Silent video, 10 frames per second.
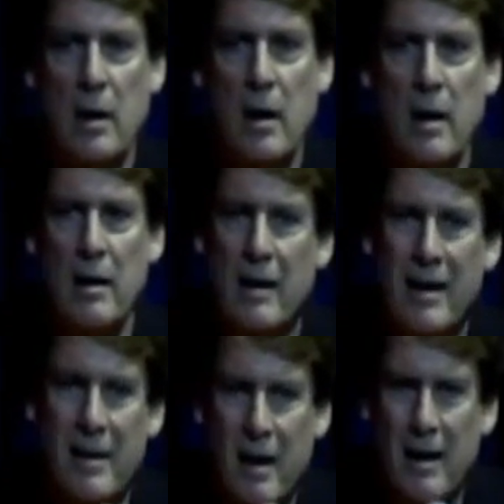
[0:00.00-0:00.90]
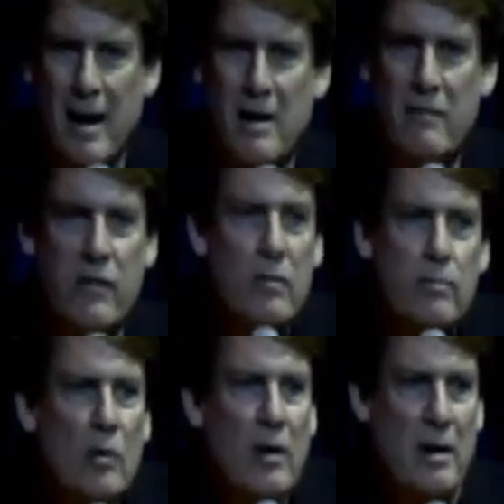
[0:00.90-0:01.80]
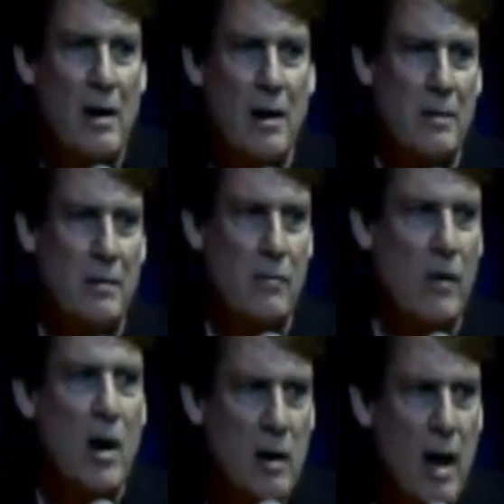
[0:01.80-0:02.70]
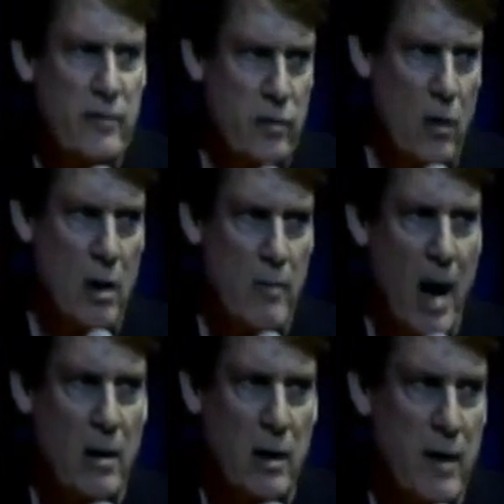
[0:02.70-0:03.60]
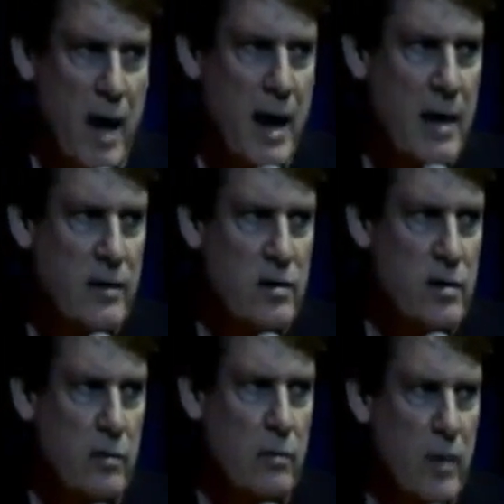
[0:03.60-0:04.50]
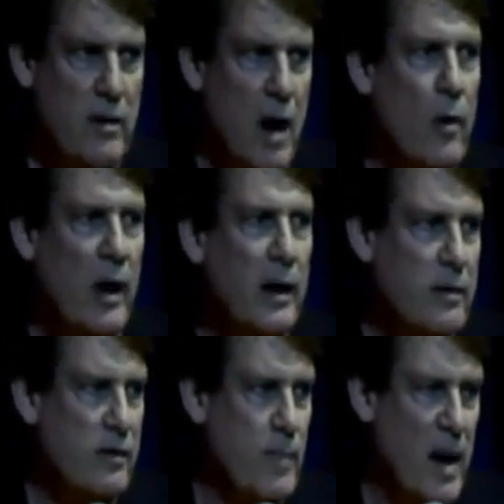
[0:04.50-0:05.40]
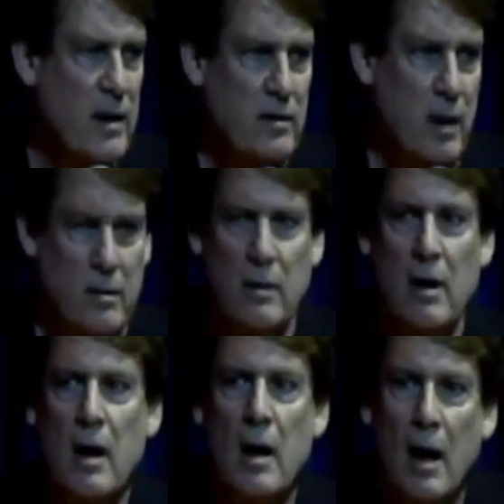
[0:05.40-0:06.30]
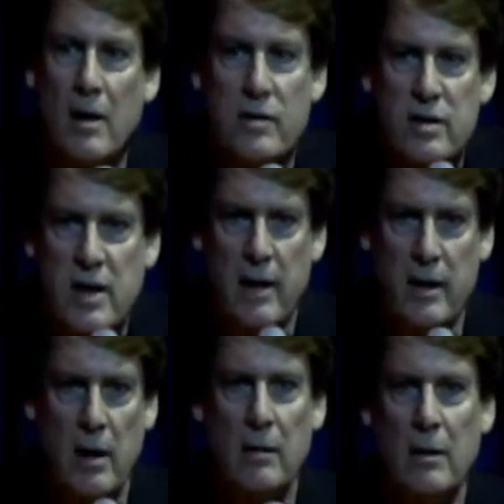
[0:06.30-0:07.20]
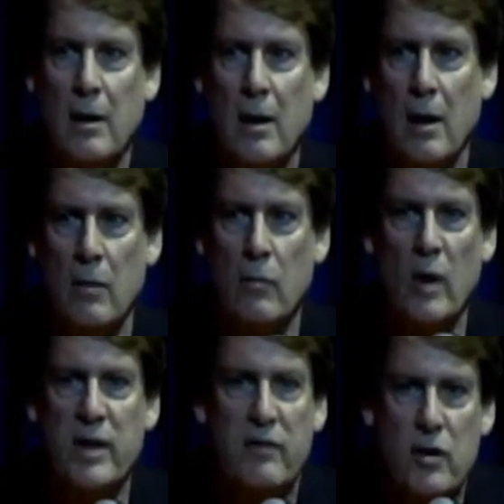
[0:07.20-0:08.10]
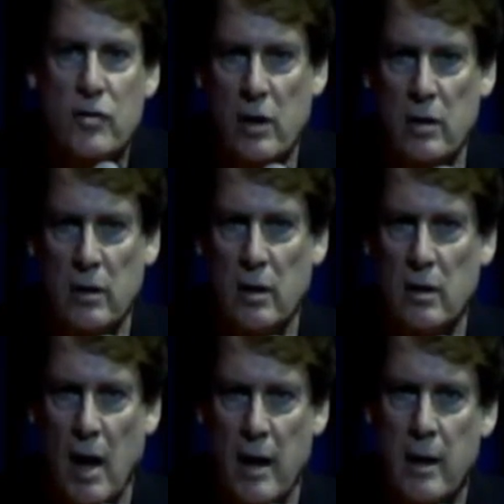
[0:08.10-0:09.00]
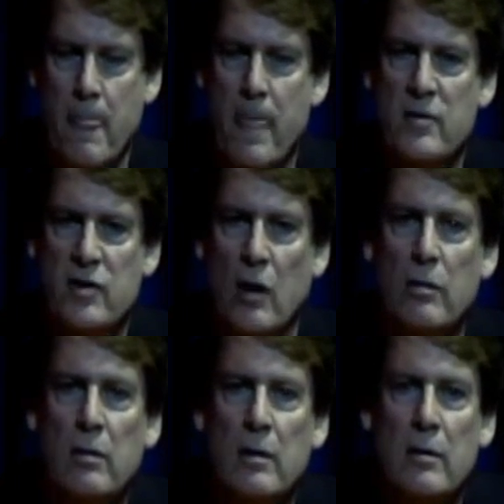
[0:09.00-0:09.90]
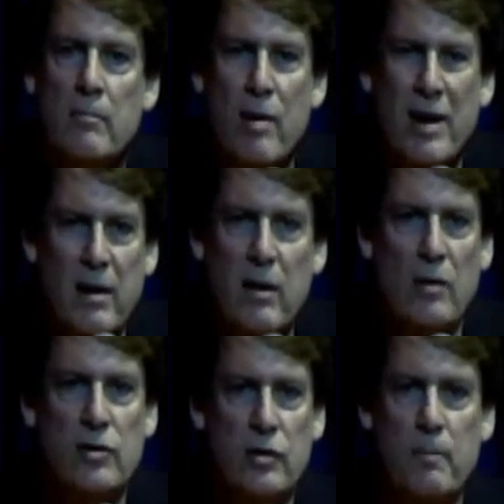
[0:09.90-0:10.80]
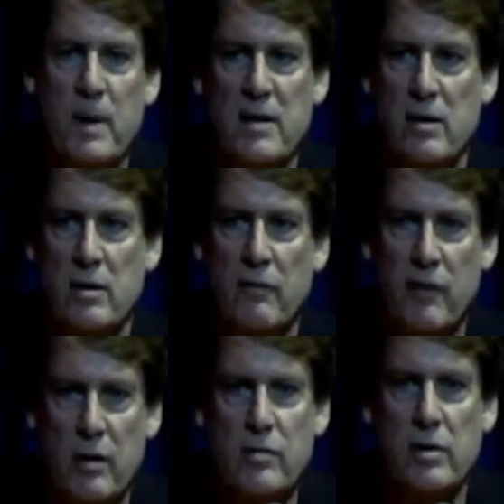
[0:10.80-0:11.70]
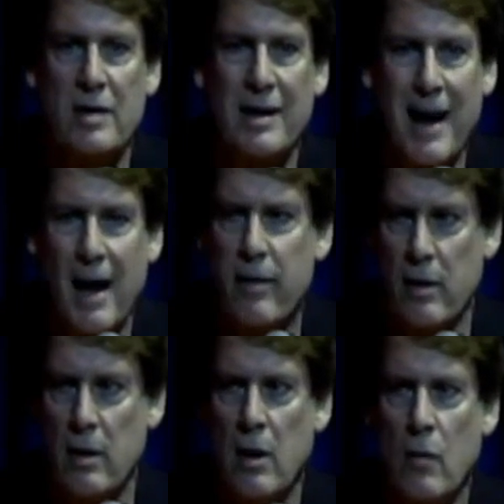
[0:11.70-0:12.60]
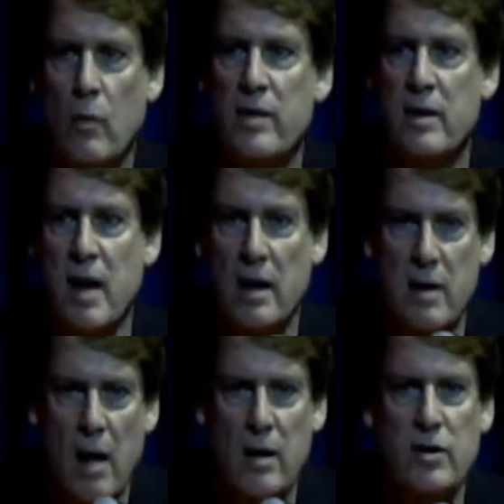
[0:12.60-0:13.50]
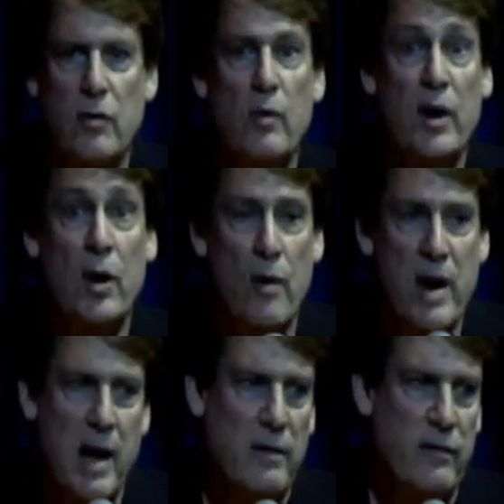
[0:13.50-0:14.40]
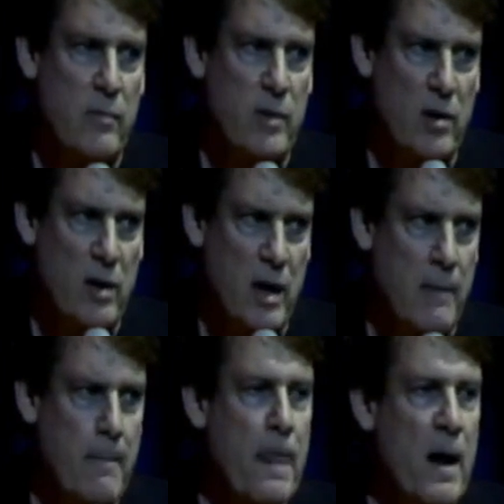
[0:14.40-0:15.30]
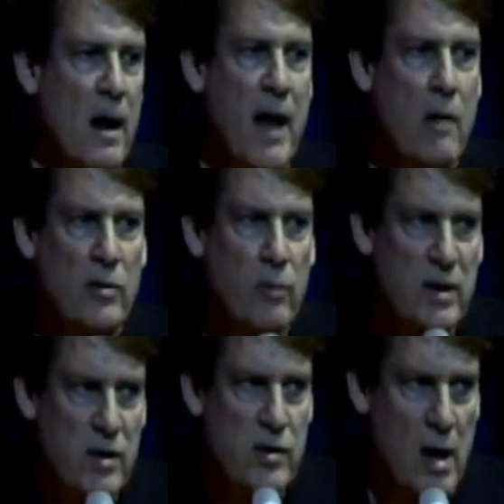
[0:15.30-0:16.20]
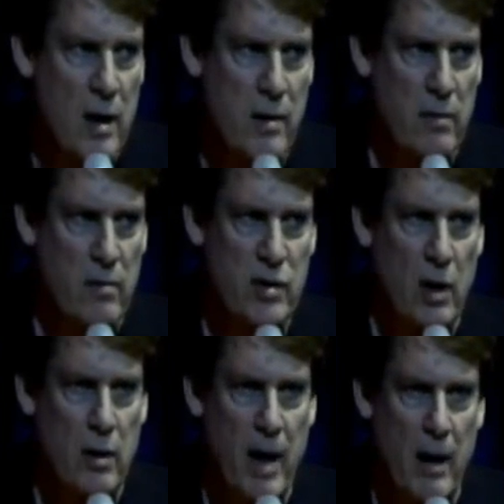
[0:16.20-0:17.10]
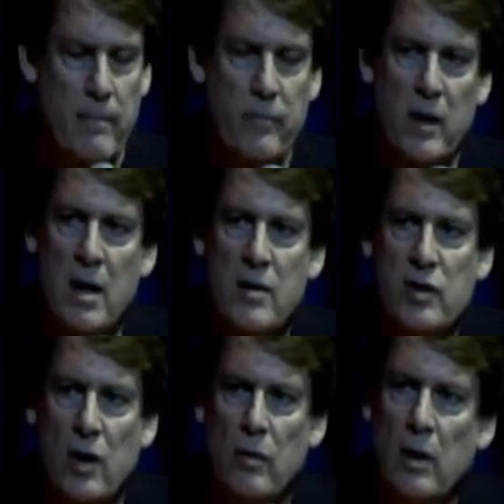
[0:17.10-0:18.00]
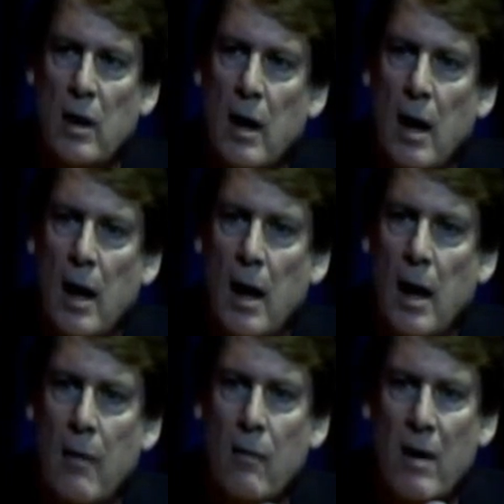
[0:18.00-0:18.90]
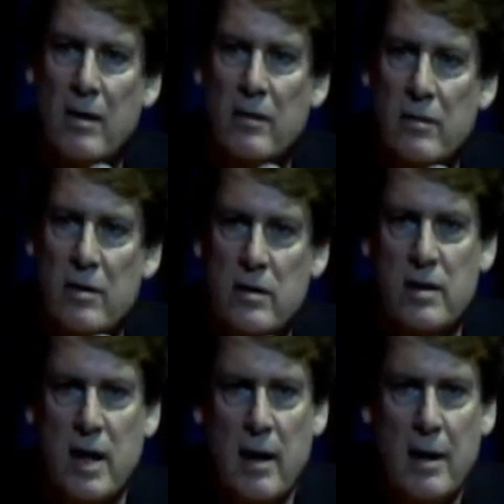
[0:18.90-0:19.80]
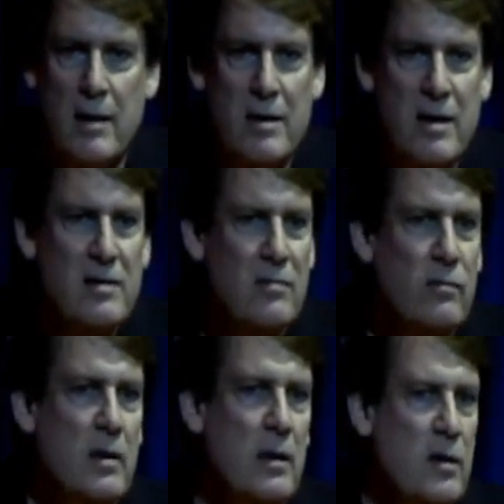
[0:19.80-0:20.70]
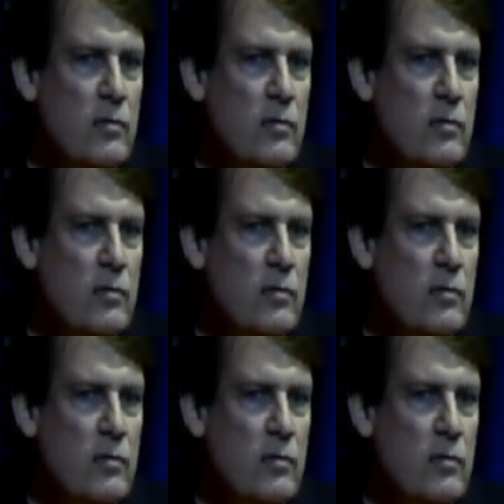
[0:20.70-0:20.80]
a viewpoint on what our lives are all about, and that had to do with going into space and understanding what the future could look like. So bringing those two pieces, the future together with the technology, with the creative community, that was what Digital Hollywood was all about. So I want to say this